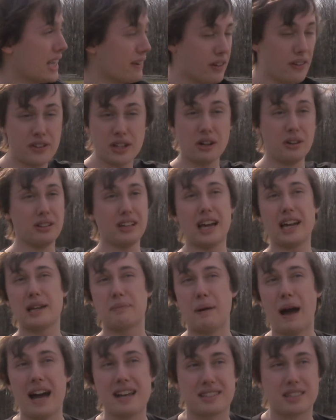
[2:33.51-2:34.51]
Even if you don't like
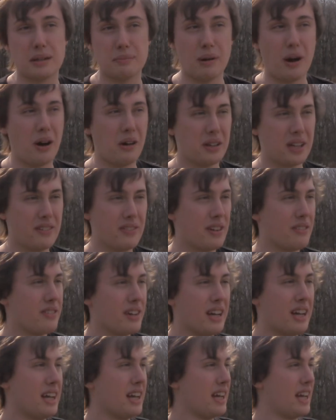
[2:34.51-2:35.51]
basketball, even if
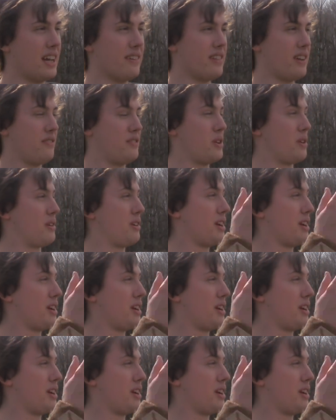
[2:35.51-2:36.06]
even if you're